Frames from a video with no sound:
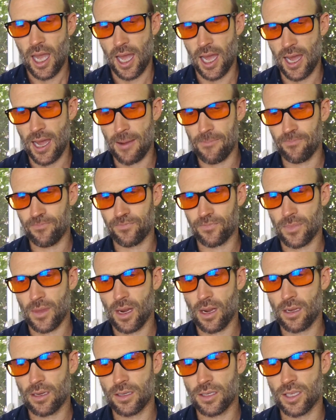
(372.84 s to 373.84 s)
Um,
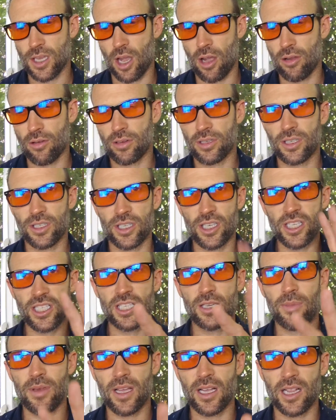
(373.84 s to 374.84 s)
so just
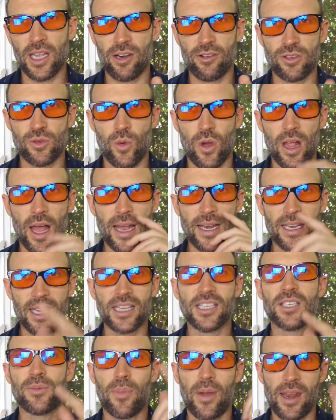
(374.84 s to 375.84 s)
to be clear as well, I
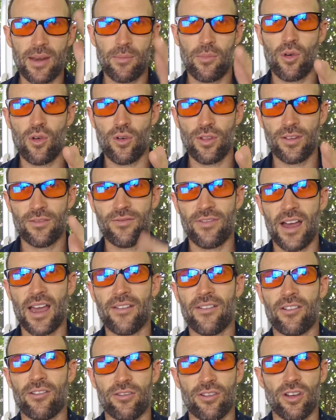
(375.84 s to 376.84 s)
did spend more than
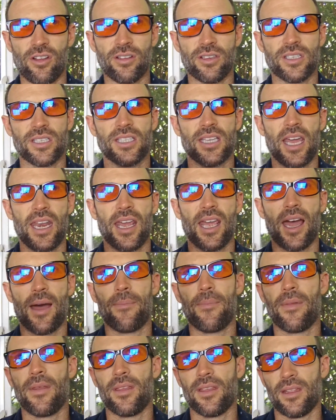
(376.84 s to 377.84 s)
$500 setting
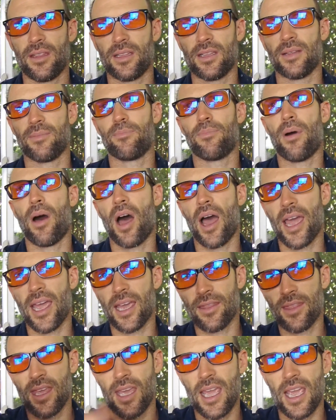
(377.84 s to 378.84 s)
up
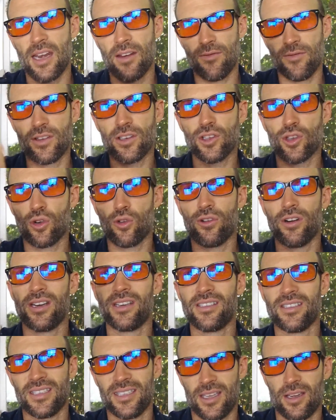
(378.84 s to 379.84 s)
buying the inventory
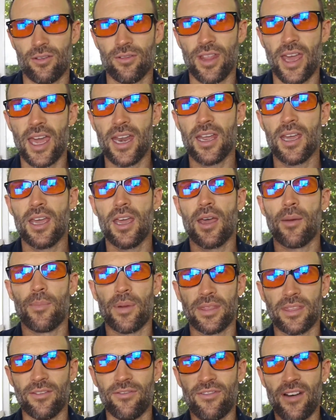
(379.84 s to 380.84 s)
to sell that.
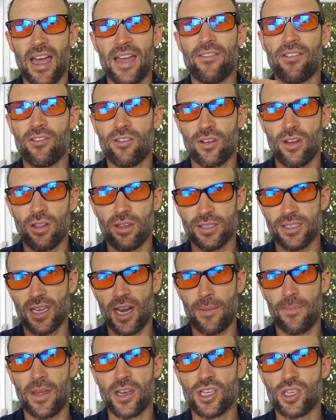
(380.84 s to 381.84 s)
But the $500 that
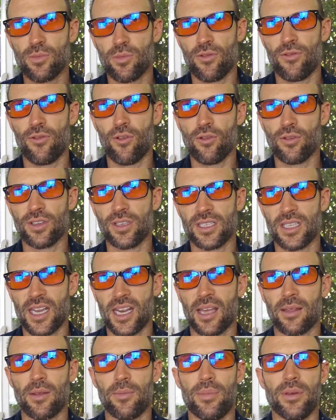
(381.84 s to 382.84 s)
I mentioned before, the
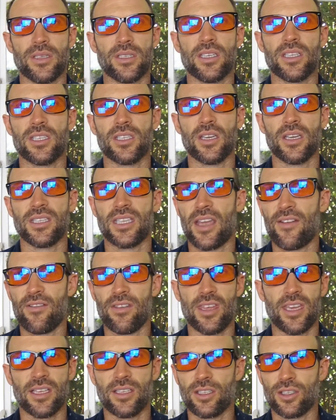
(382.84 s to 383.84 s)
setting up the business, is
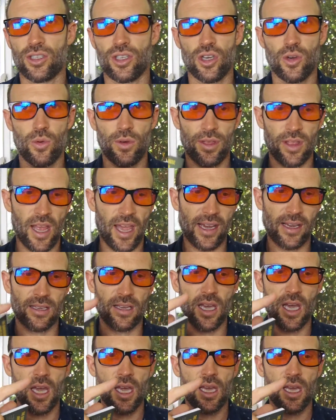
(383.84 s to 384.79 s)
everything to do with like